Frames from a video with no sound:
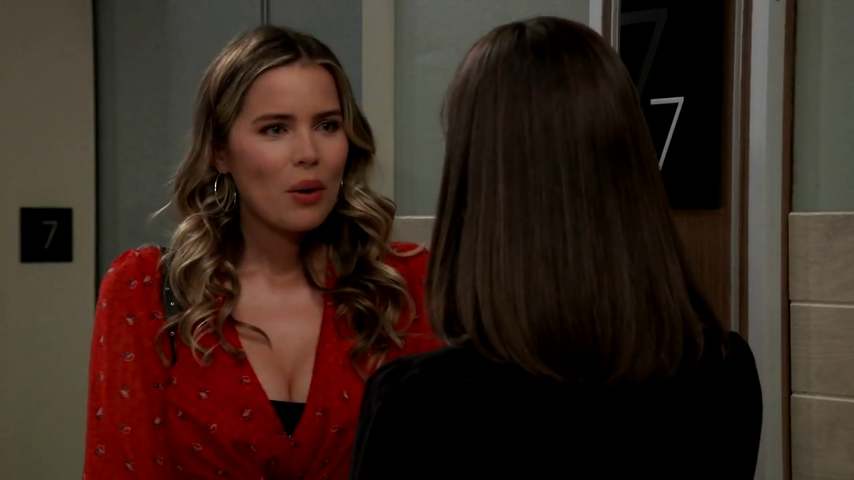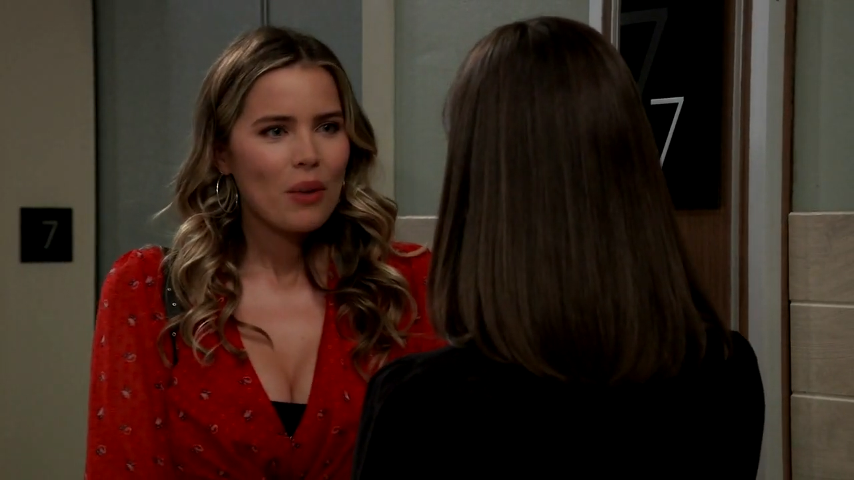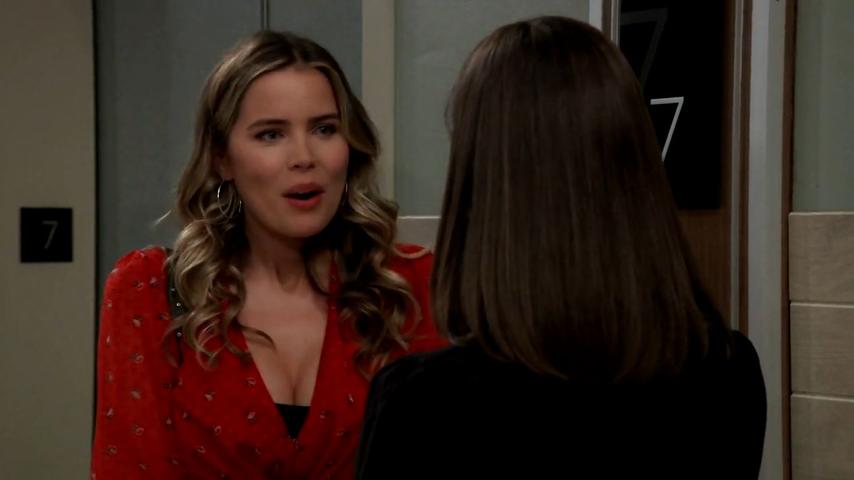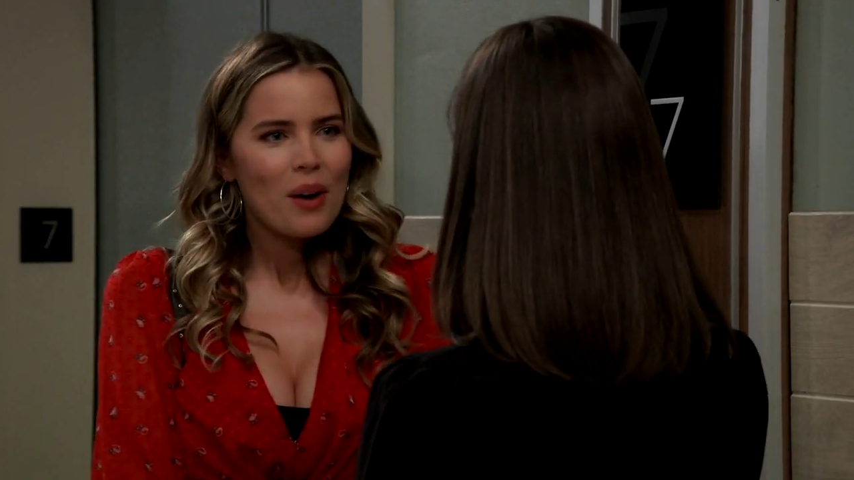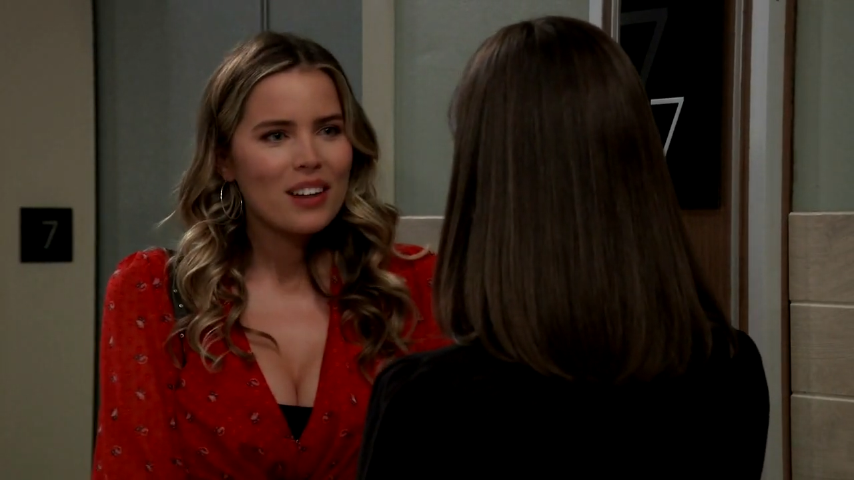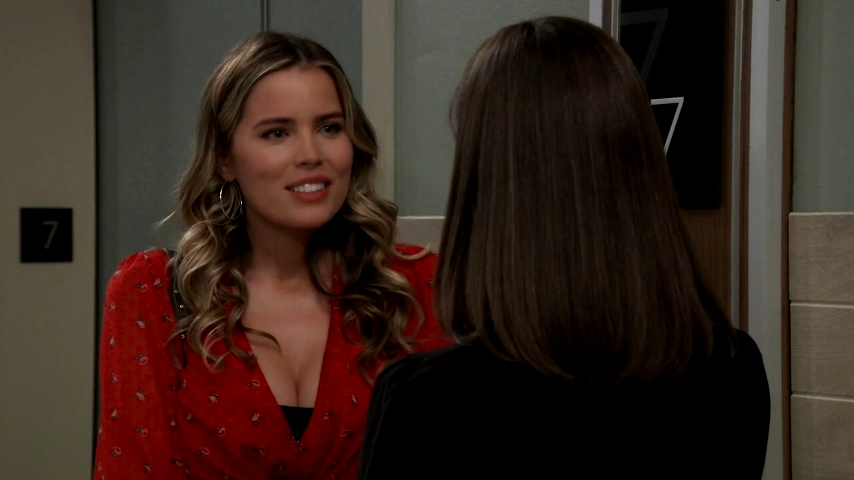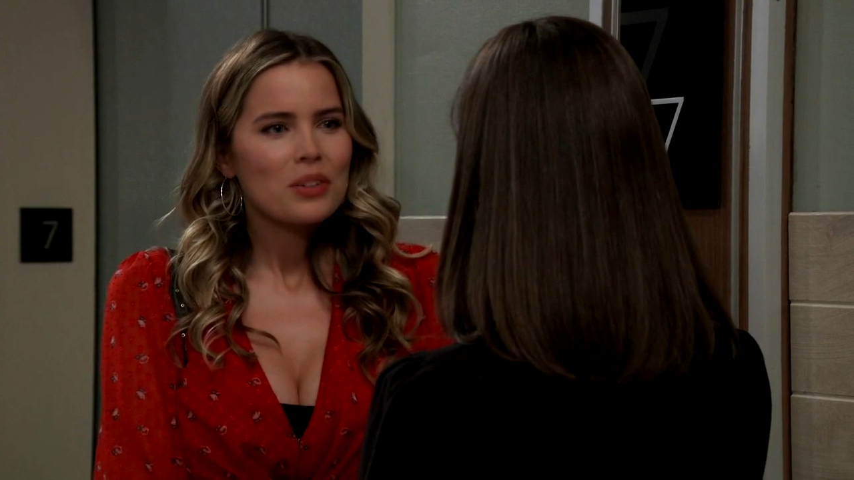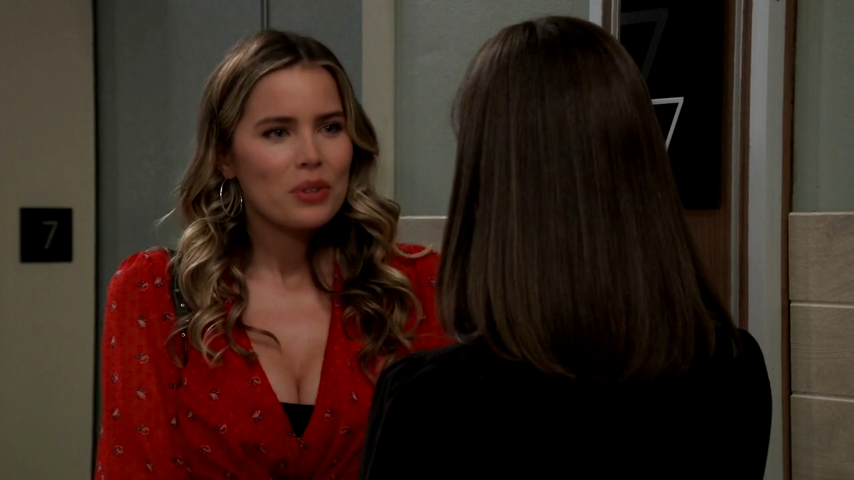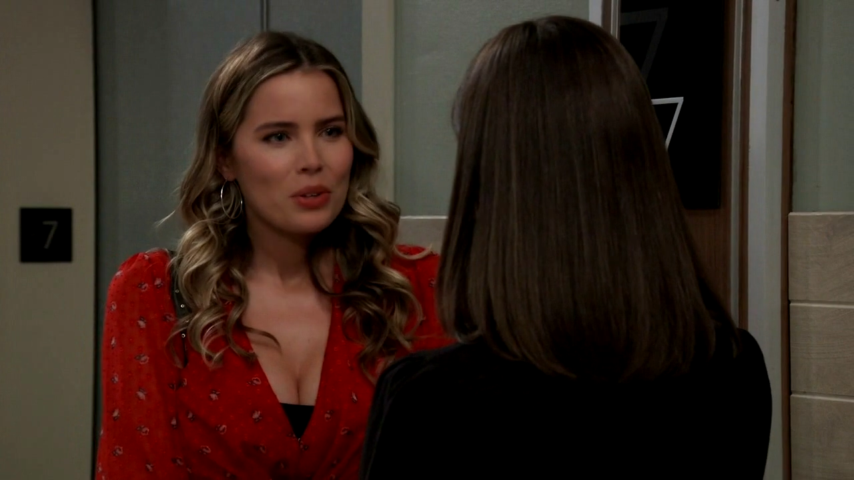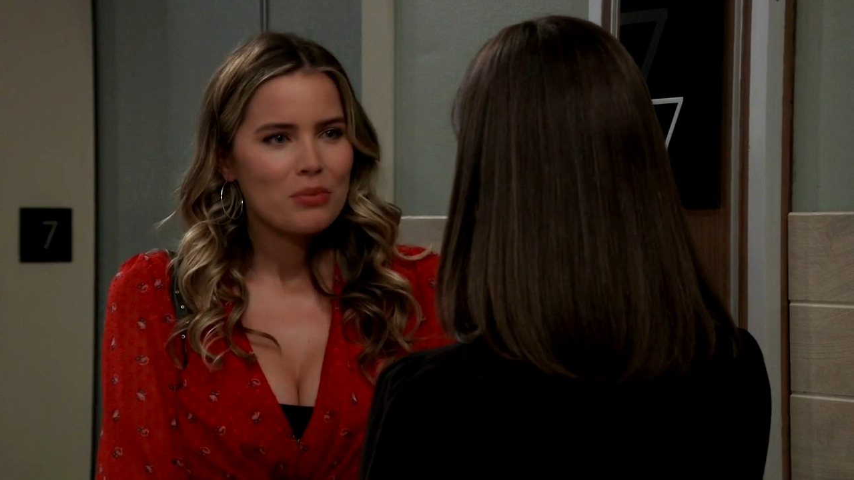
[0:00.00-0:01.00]
When I walked in
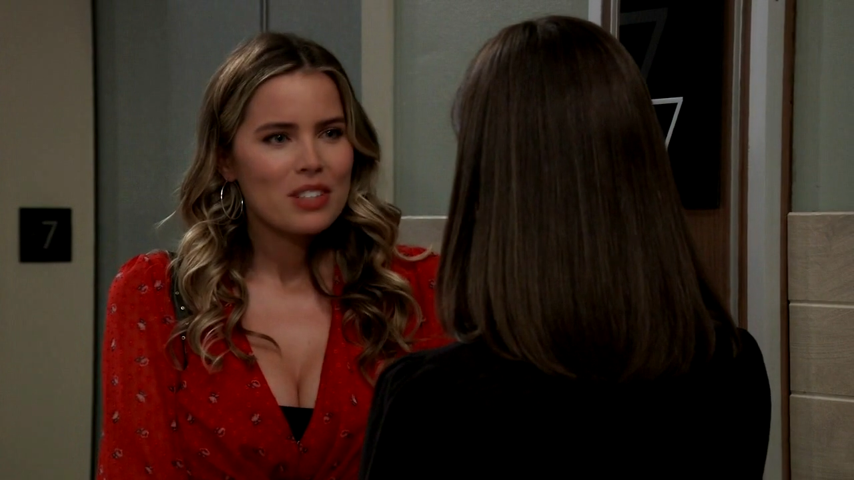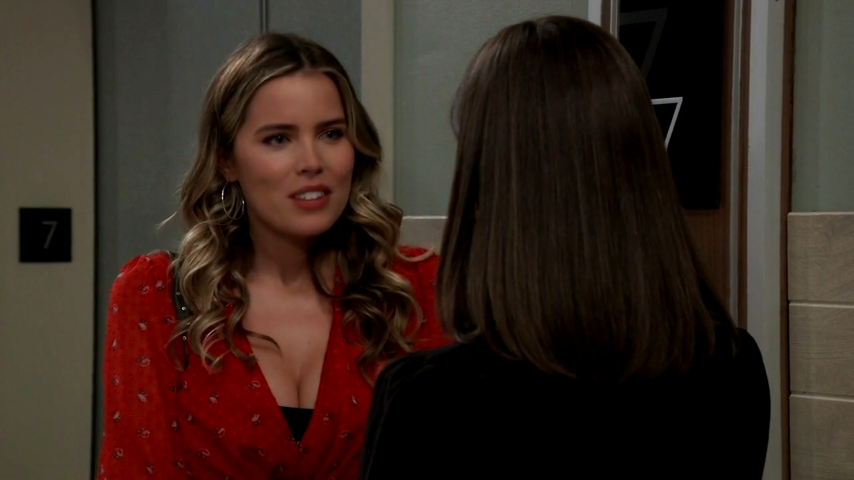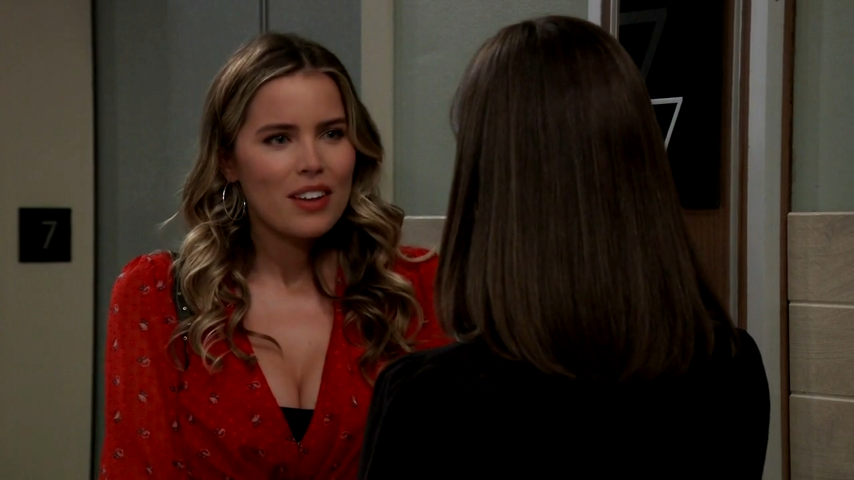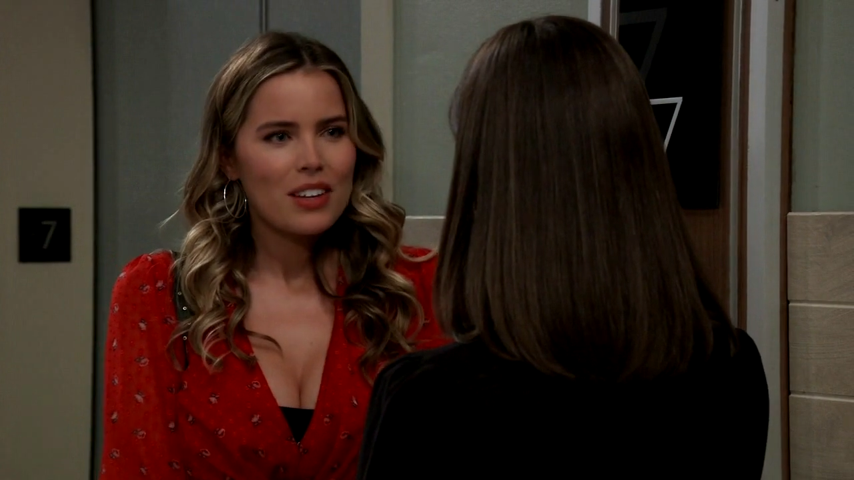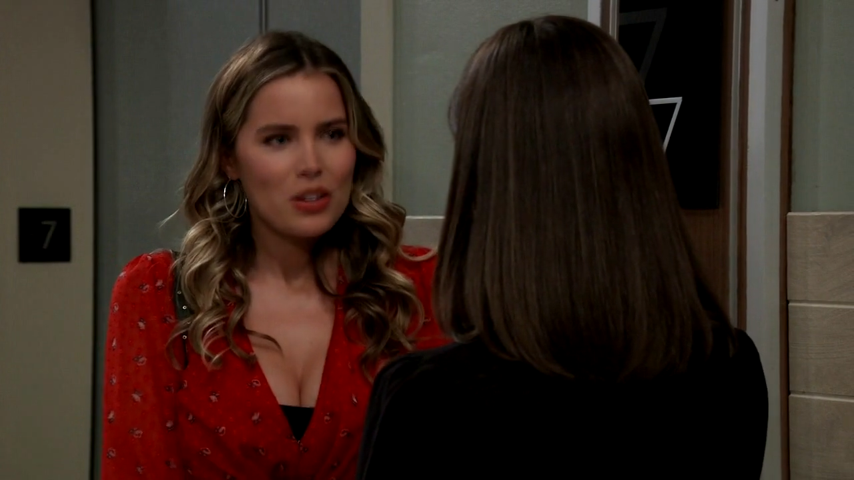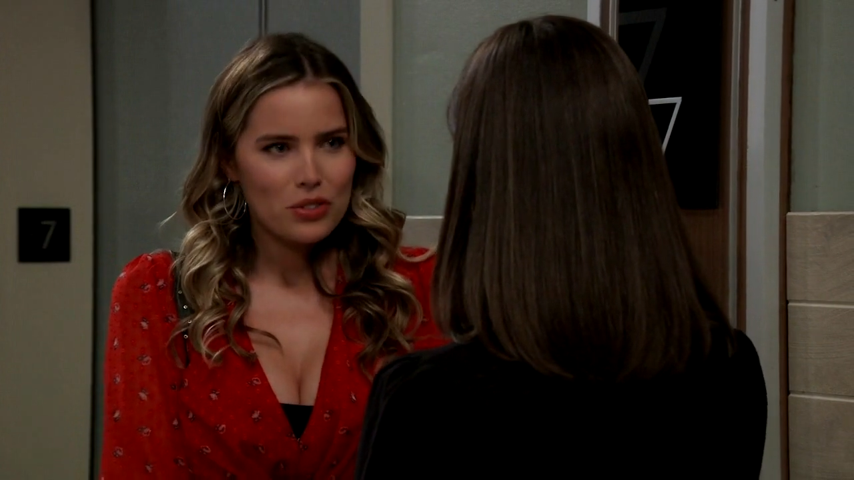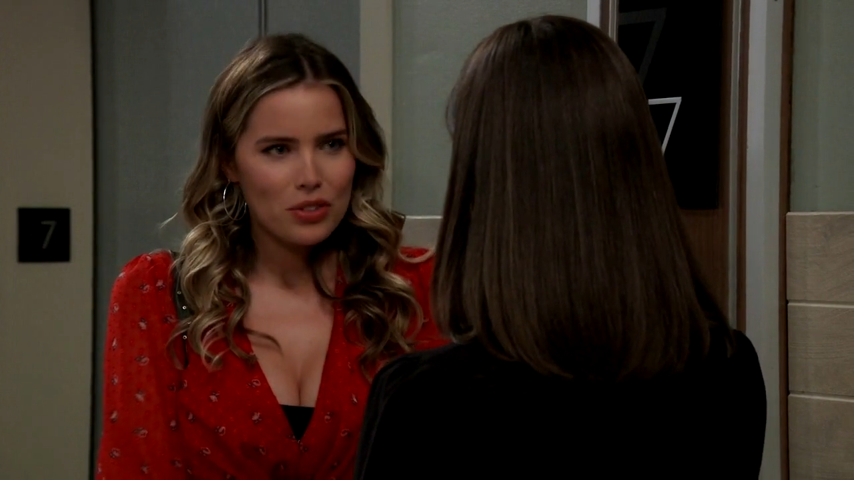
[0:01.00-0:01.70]
the room and saw that you